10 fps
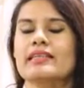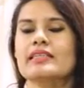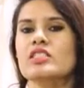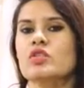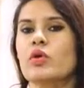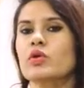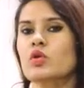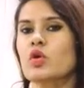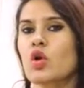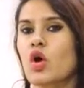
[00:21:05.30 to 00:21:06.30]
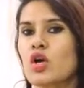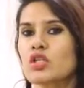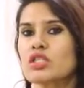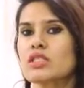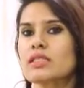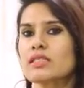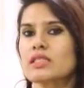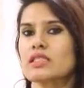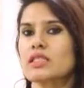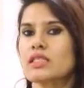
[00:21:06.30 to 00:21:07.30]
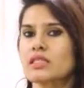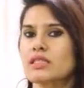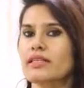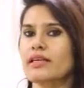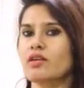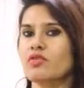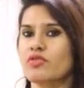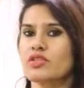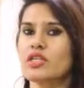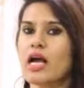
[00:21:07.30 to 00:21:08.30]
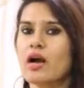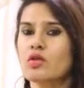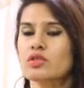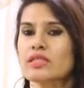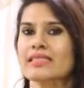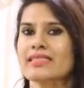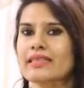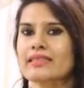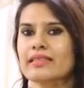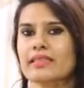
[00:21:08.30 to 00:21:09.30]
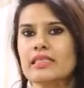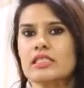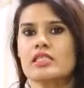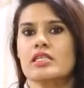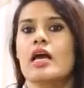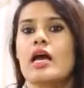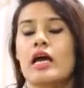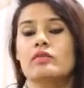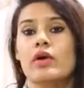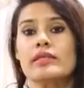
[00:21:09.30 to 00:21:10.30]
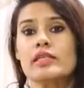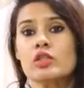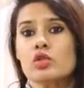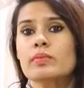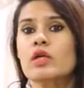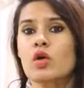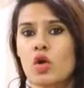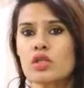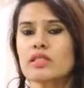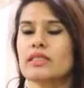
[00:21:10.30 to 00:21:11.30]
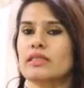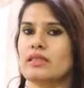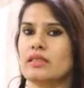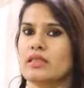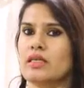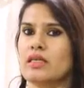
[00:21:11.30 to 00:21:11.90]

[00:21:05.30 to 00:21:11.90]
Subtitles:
Saturn is going to cross their first house in Sagittarius, and when it will be crossing